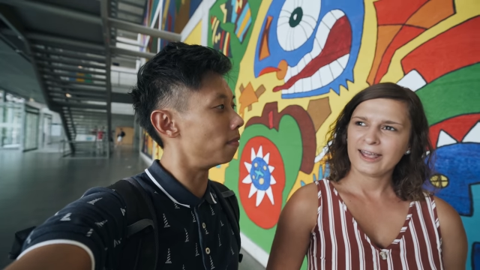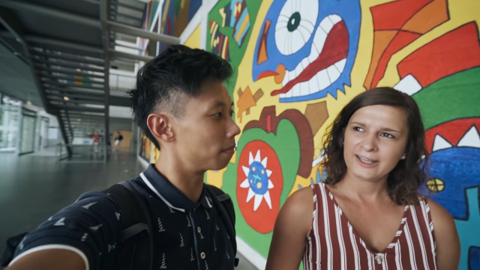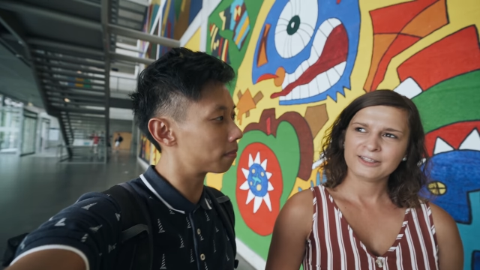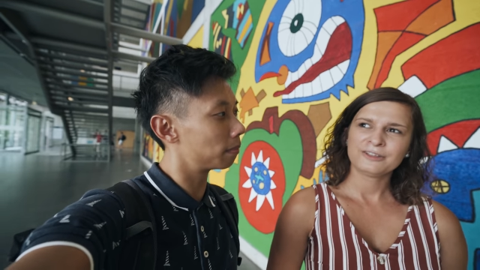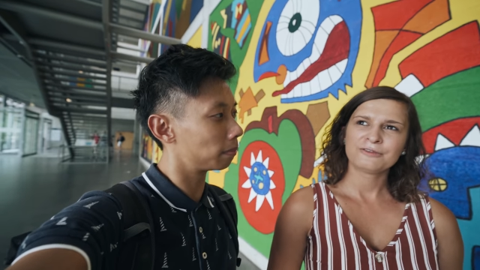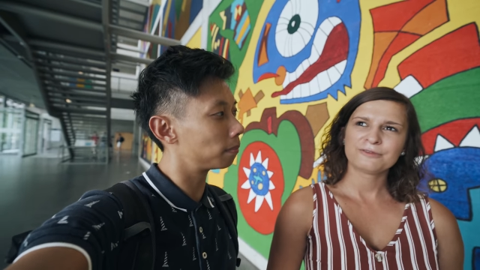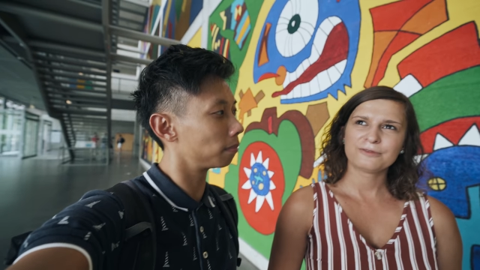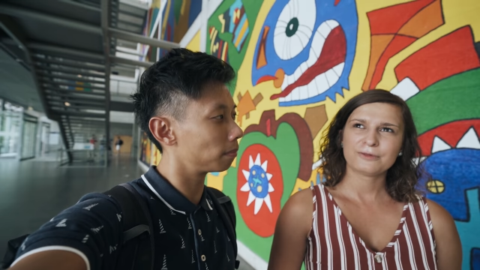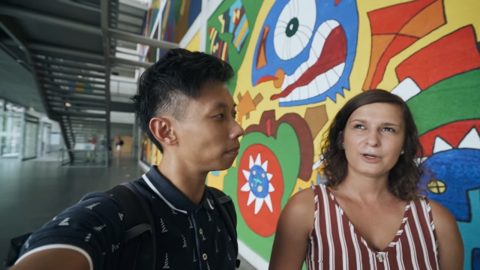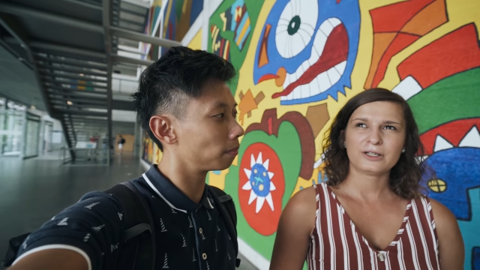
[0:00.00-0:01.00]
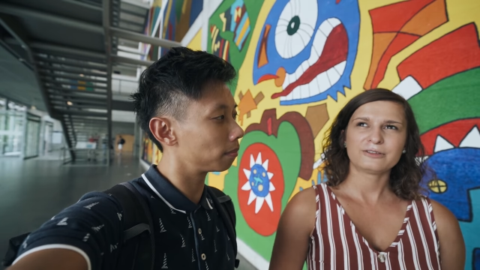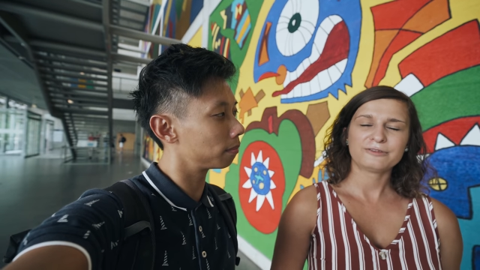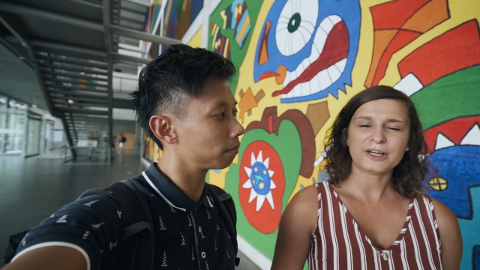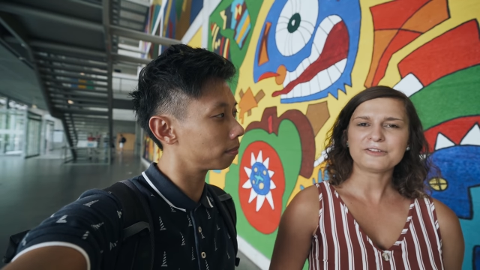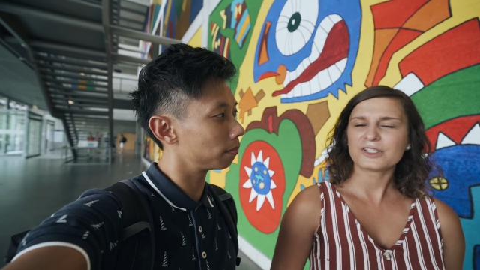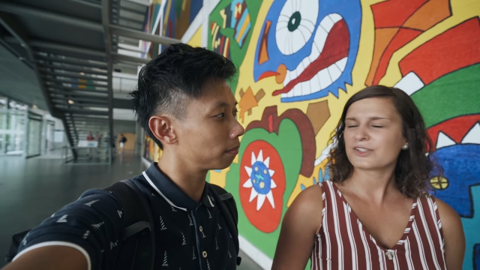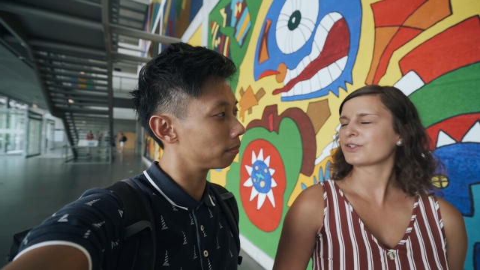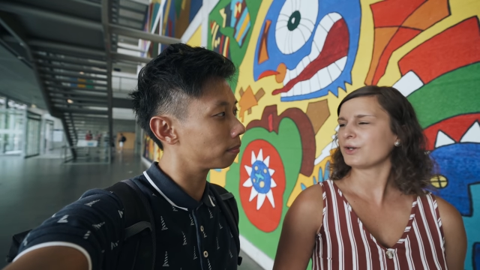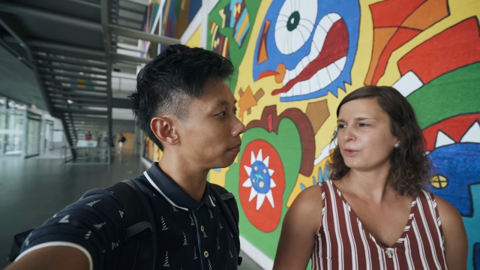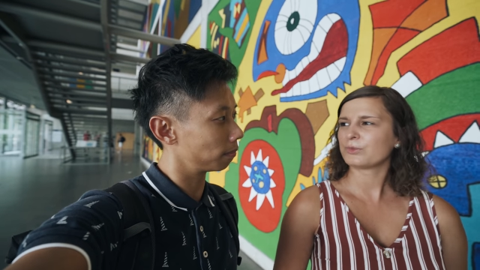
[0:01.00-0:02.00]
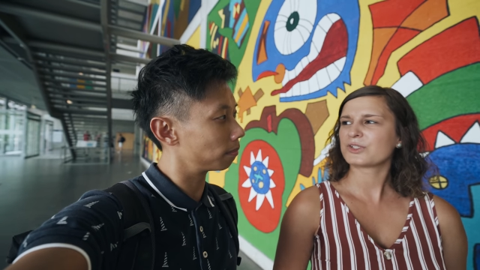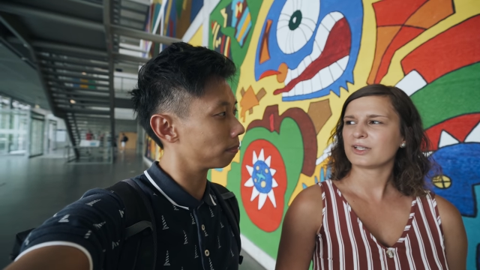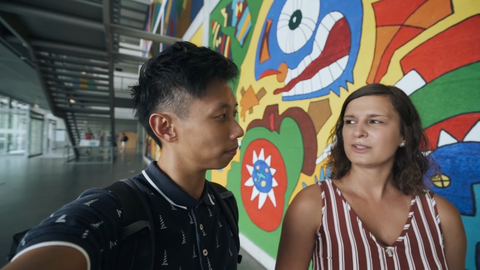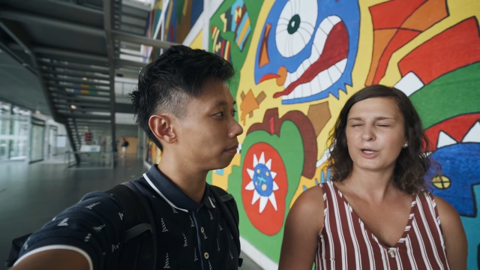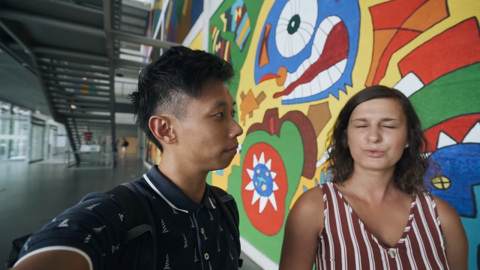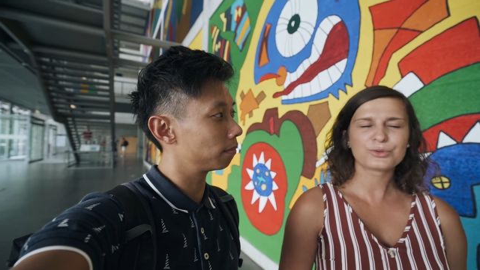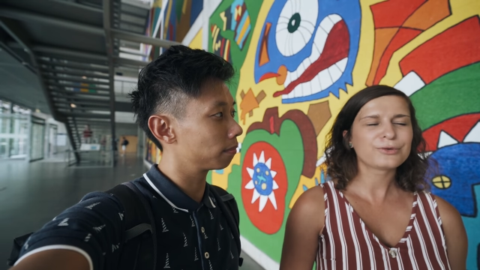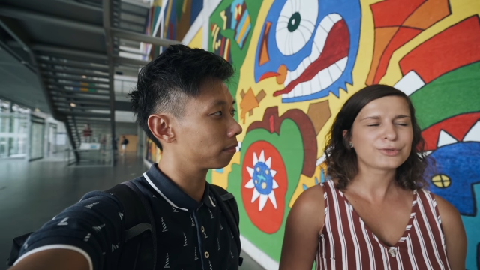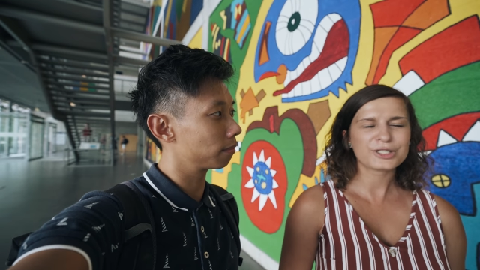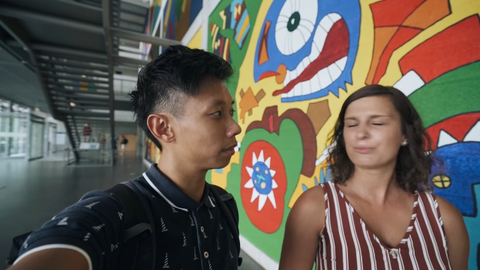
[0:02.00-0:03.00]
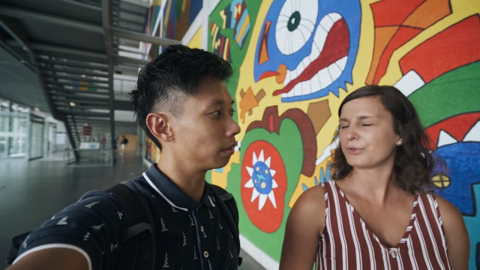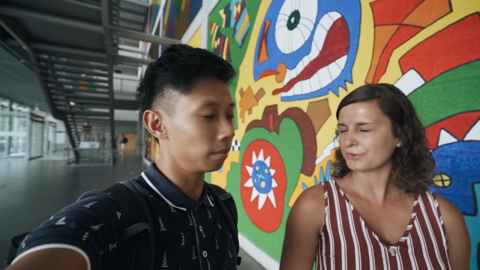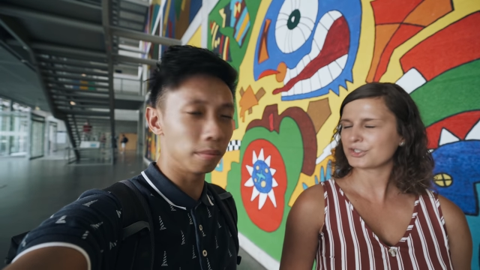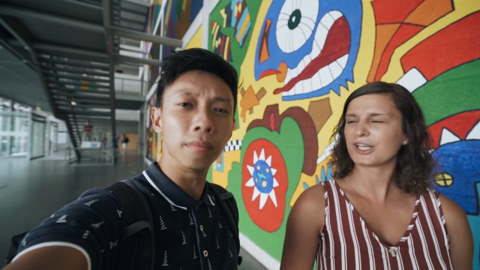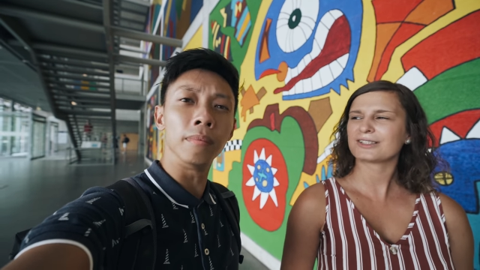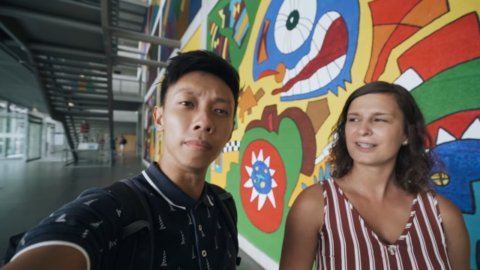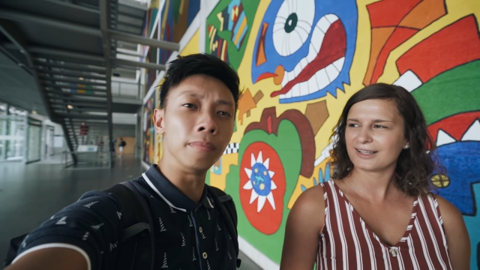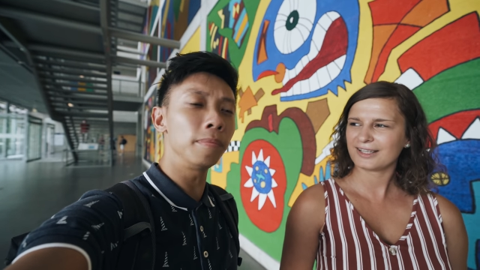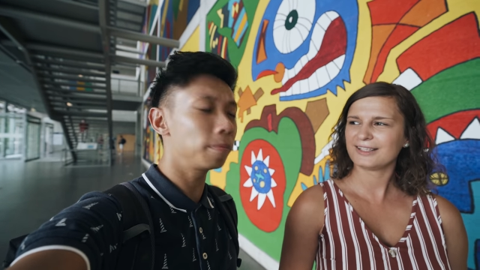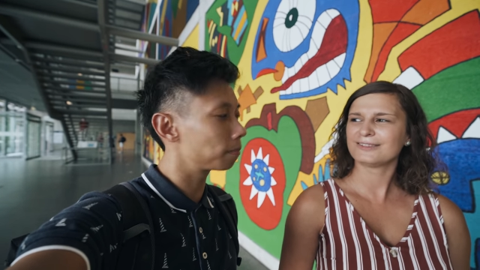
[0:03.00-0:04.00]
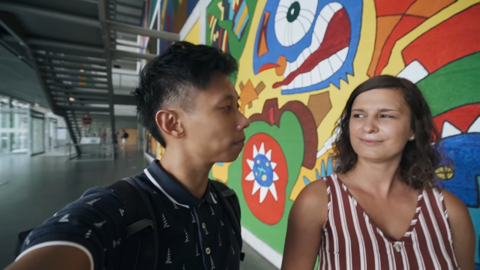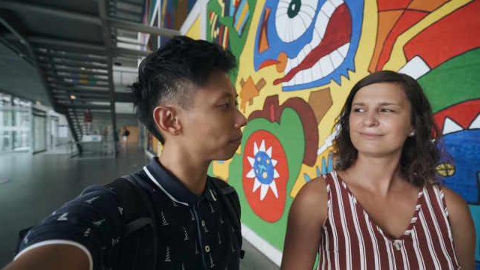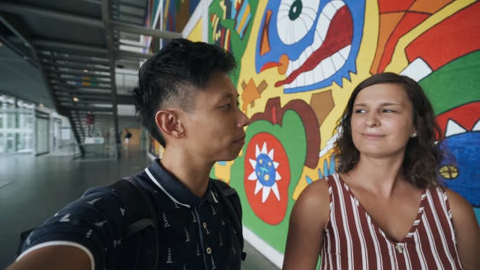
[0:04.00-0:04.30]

Speaker 1: And for five years ago, we started a brewery project, and mm. then